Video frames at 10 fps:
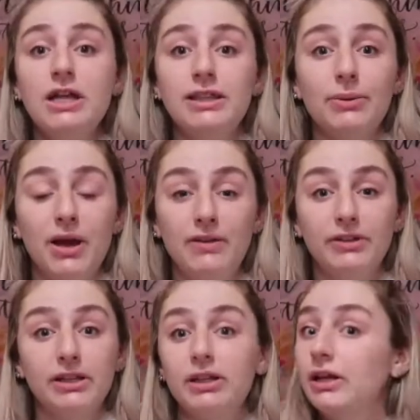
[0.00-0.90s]
they were
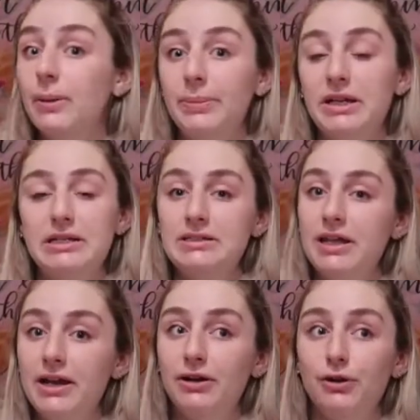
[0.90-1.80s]
having like a big
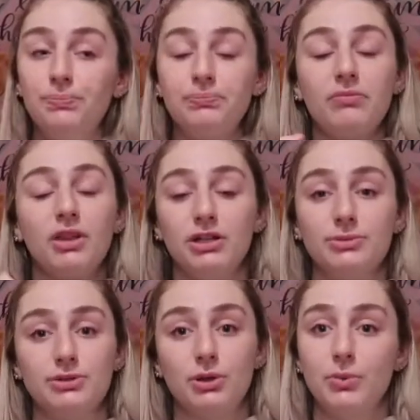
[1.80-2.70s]
sale because it
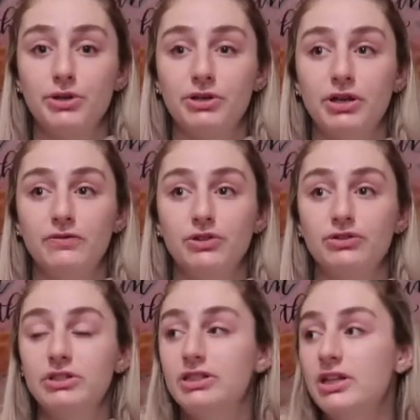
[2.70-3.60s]
was their 1 year
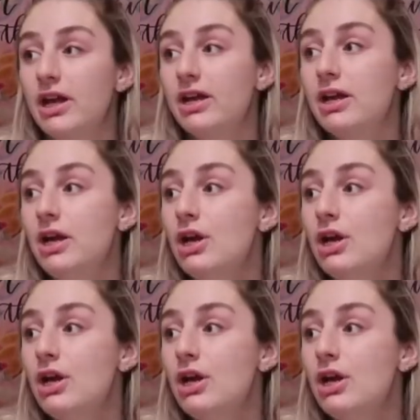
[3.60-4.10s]
anniversary today.